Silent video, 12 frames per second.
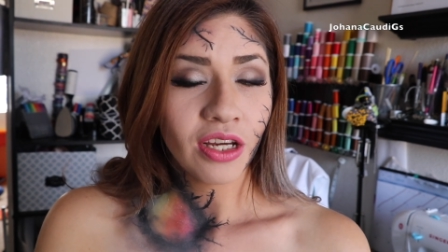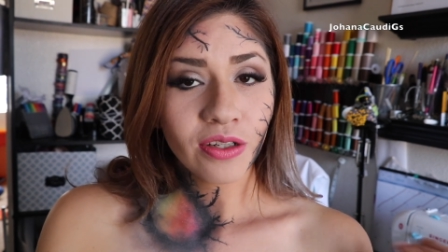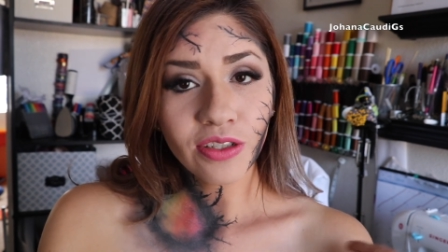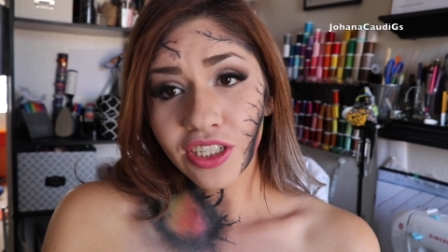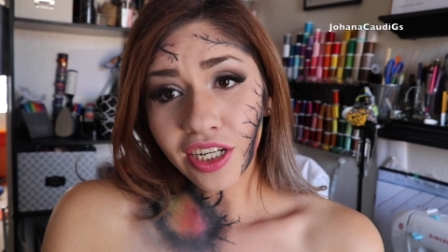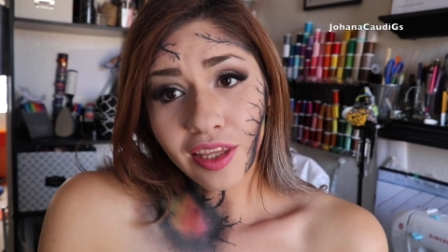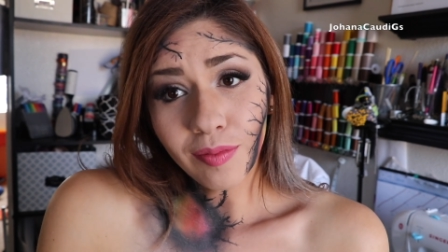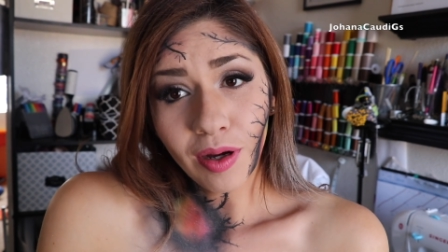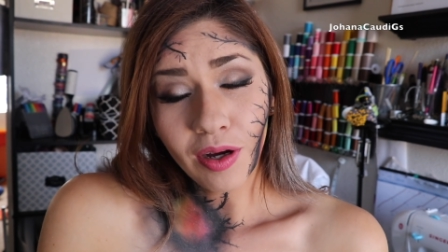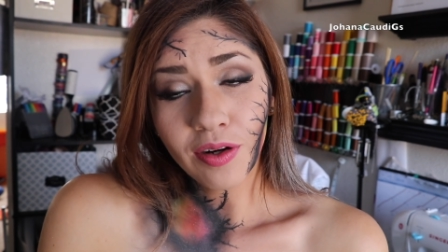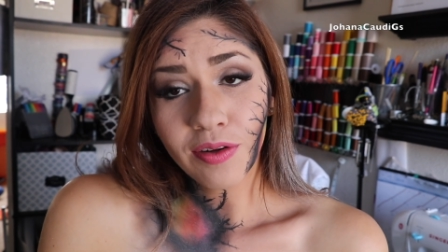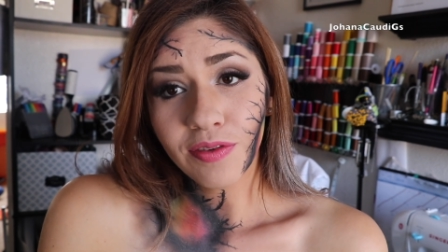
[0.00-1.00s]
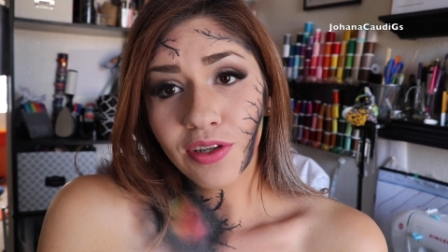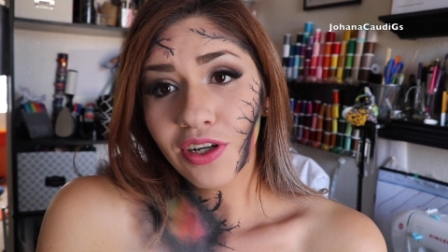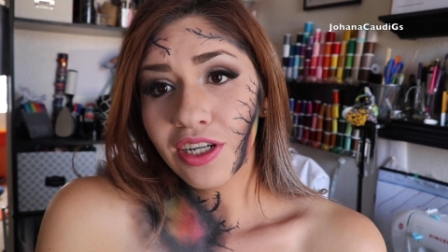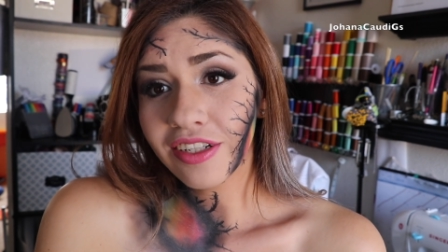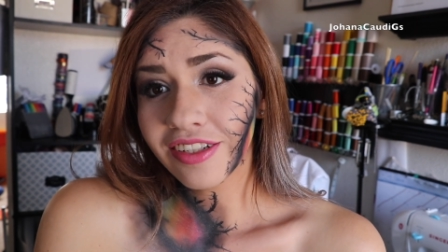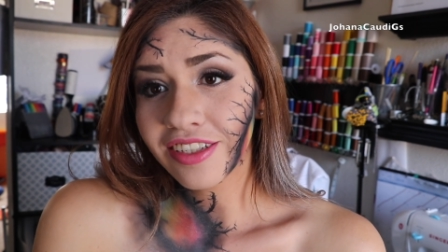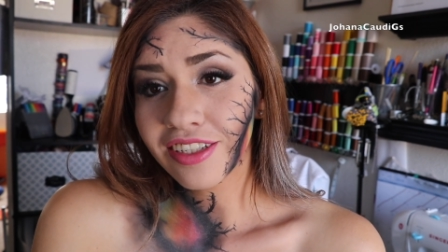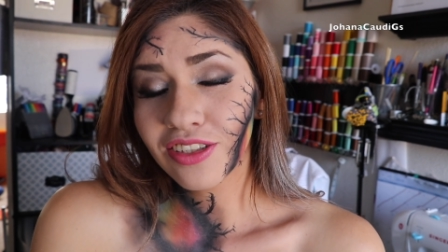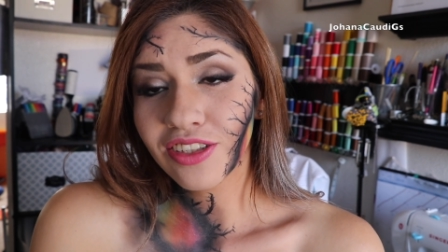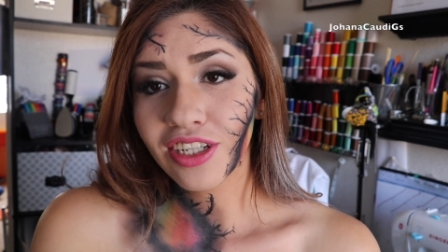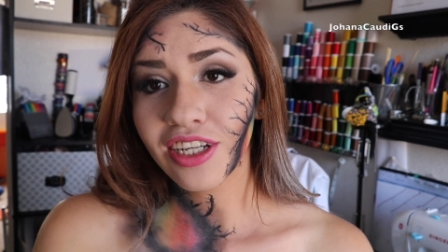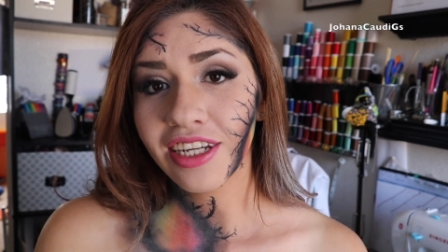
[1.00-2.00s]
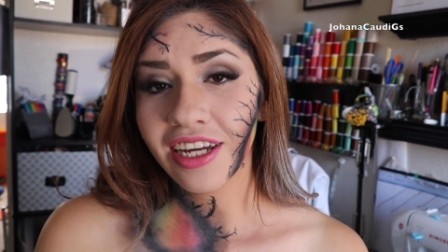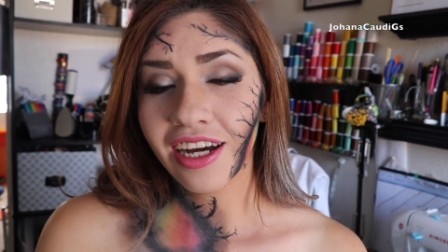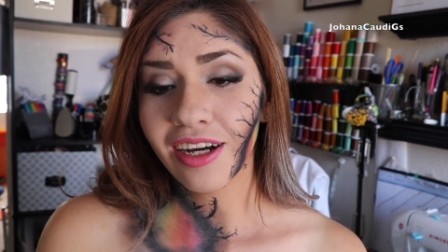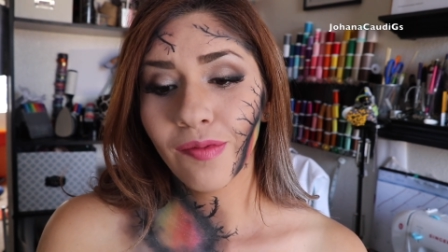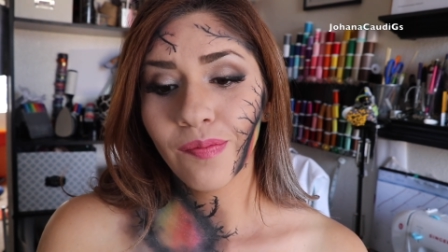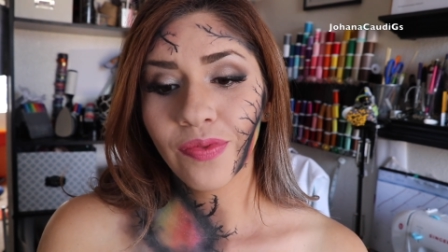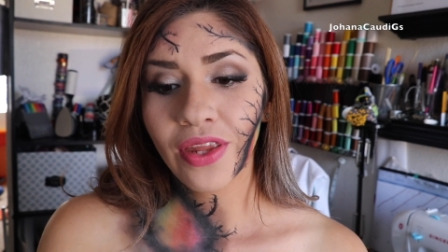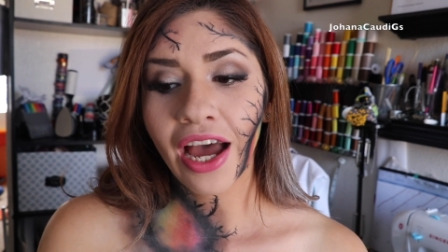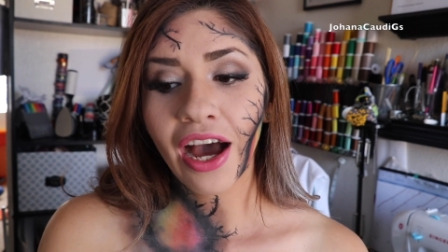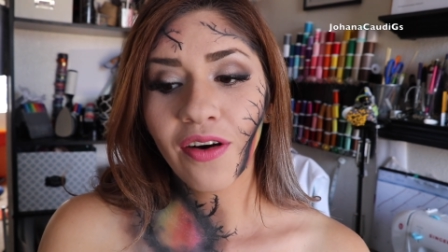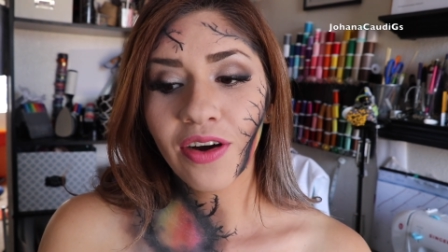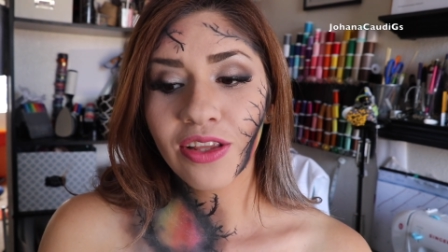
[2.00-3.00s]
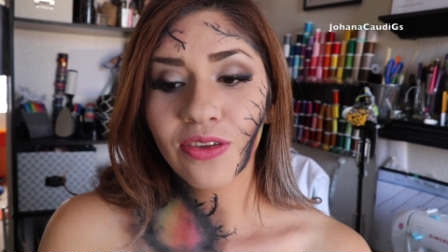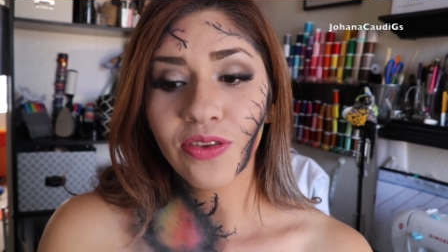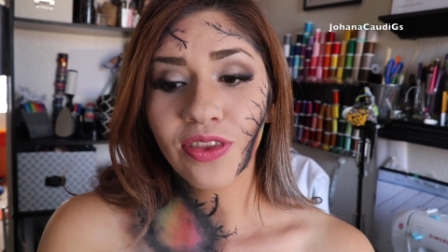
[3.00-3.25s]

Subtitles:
go check them out if you're interested to see how I do